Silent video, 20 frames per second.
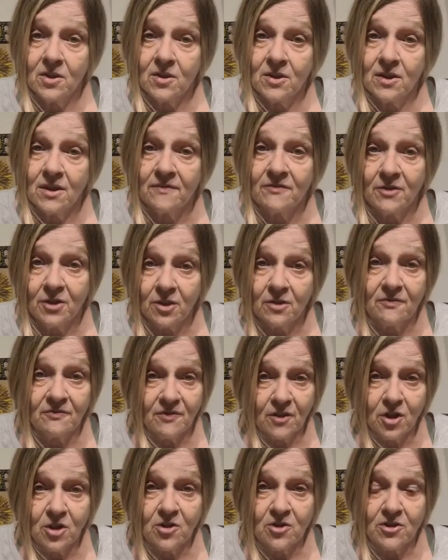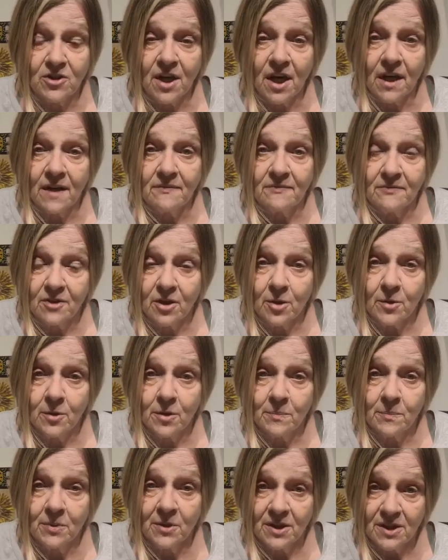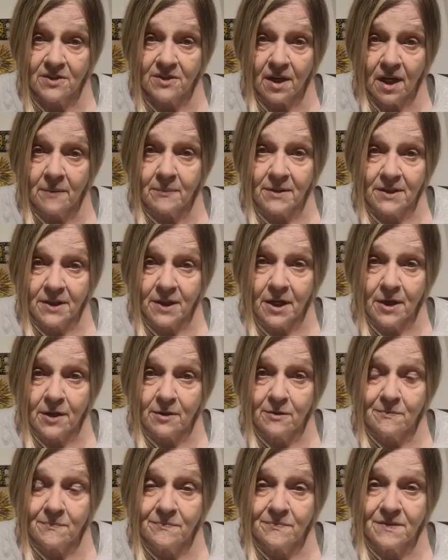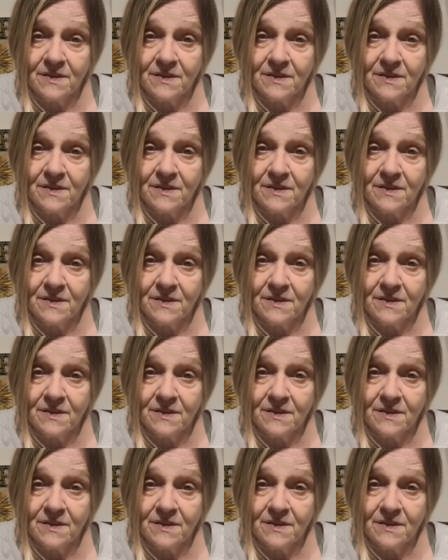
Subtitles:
If you're a first-time viewer, please let me know.